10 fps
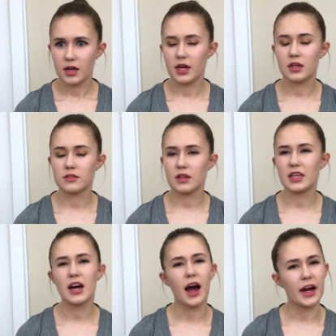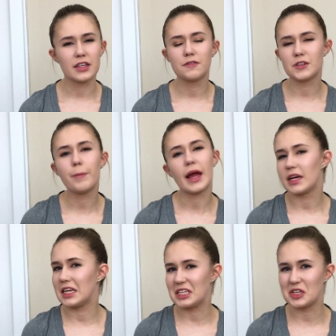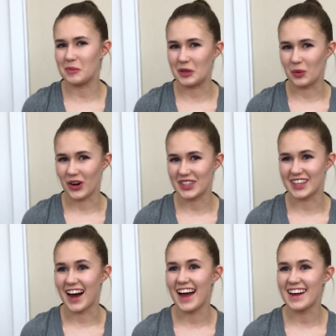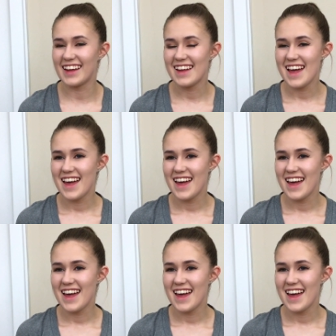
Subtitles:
It is like kind of demanding to be worked on.